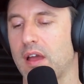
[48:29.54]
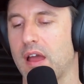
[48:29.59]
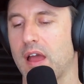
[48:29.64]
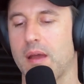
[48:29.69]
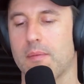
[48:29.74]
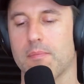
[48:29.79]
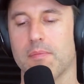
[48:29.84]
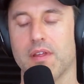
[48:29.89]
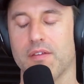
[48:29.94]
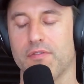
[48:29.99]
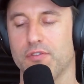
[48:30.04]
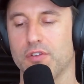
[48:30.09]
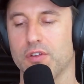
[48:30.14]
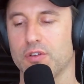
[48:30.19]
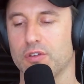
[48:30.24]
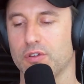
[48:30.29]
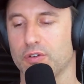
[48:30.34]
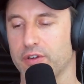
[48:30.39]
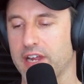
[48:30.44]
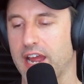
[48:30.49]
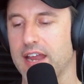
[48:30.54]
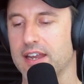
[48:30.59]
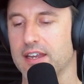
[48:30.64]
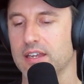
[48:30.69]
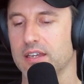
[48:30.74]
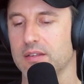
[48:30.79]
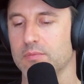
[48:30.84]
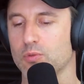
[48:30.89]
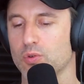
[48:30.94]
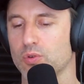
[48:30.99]
if you create
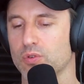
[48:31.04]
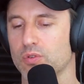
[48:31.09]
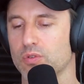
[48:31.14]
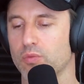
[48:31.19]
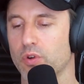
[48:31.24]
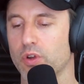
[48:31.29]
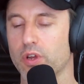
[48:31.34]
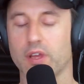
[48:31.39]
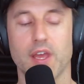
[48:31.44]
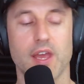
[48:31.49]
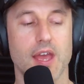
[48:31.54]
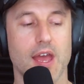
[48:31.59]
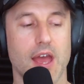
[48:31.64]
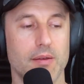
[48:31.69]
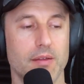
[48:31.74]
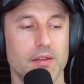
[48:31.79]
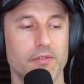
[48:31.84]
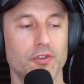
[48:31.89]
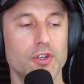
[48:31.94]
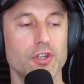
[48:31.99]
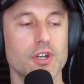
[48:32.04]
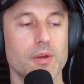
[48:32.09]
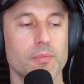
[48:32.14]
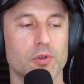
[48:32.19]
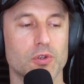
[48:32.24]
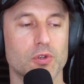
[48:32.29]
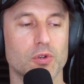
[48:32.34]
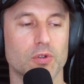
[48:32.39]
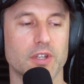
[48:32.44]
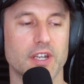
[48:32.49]
any more work. If you
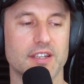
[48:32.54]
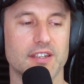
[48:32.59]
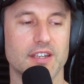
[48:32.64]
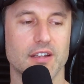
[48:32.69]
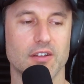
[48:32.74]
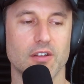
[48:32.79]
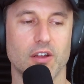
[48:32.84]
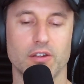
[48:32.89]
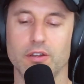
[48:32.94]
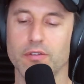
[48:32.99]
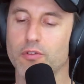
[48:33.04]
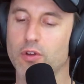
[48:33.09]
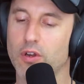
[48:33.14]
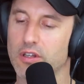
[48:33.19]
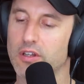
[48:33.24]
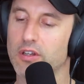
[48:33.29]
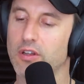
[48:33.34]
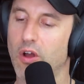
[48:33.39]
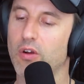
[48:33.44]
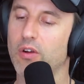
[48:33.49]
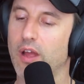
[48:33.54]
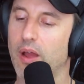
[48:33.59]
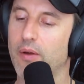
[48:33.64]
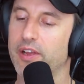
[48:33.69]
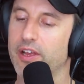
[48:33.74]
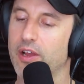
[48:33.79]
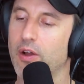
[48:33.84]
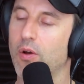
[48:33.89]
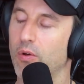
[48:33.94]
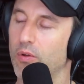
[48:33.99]
jump on your LinkedIn, you've got a lot
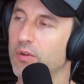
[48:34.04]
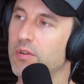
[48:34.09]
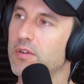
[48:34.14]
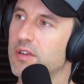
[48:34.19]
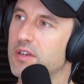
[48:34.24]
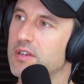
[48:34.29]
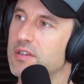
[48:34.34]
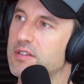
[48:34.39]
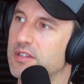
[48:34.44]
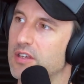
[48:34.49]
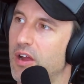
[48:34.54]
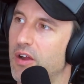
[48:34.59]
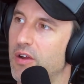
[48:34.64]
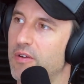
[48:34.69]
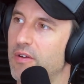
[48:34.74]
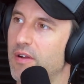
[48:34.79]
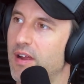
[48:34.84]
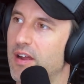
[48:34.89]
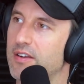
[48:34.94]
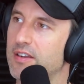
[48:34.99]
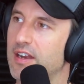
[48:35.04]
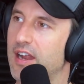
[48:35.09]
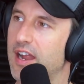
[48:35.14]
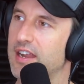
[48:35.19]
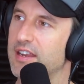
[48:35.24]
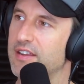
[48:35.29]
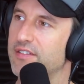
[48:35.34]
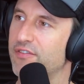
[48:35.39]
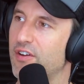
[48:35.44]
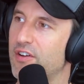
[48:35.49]
going on. Yeah. So I don't know
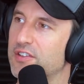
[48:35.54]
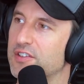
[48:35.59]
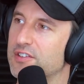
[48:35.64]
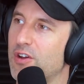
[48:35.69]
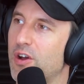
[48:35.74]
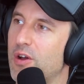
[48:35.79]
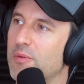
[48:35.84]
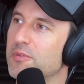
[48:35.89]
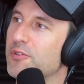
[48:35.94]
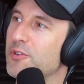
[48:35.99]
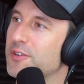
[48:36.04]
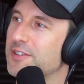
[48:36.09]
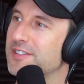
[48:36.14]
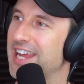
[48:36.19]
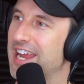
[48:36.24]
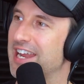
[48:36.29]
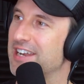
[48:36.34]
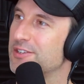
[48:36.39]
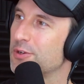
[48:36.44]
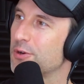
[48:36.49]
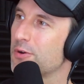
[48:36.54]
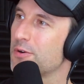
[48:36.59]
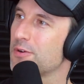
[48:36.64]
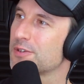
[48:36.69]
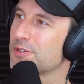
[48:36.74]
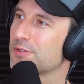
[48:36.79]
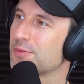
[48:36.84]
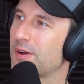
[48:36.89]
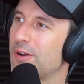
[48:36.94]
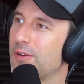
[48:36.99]
how you find the time. You've got a TED
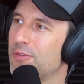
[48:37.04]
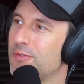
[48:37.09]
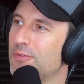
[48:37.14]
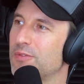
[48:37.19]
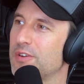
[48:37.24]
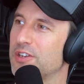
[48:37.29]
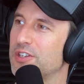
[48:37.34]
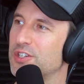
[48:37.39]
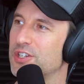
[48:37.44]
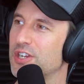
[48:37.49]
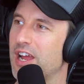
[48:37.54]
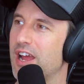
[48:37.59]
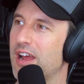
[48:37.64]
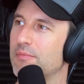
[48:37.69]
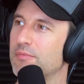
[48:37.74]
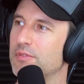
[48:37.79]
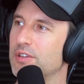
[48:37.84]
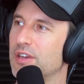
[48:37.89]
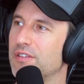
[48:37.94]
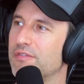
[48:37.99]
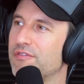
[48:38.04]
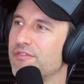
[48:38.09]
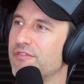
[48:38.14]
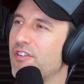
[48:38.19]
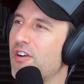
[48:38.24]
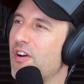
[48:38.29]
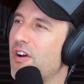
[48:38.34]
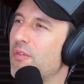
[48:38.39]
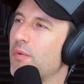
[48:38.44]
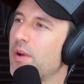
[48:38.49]
Talk as well, which you can
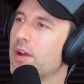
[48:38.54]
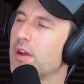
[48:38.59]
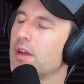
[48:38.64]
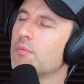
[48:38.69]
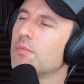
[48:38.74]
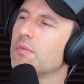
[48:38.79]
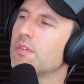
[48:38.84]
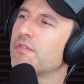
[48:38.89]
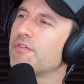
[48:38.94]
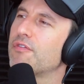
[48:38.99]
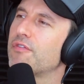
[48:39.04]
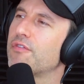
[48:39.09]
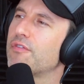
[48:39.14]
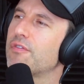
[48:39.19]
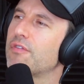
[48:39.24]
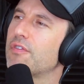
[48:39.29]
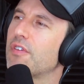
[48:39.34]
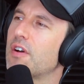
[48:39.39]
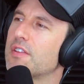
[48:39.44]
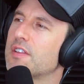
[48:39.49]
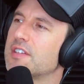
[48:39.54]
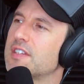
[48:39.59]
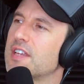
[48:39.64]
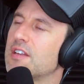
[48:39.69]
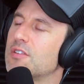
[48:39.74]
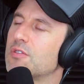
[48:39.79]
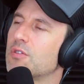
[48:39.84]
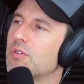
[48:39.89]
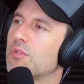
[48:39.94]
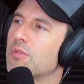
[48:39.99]
find. Where can we find the
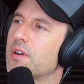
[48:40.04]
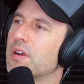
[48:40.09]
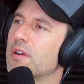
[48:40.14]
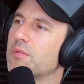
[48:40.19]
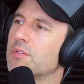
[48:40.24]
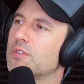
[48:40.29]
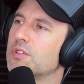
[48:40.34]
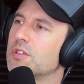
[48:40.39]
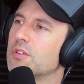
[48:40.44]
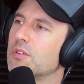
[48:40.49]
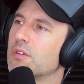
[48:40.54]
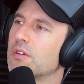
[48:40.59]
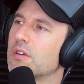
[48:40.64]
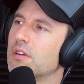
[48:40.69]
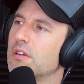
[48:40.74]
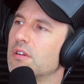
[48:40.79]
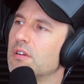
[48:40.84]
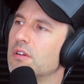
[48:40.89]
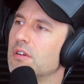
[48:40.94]
TED Talk? Where would you look?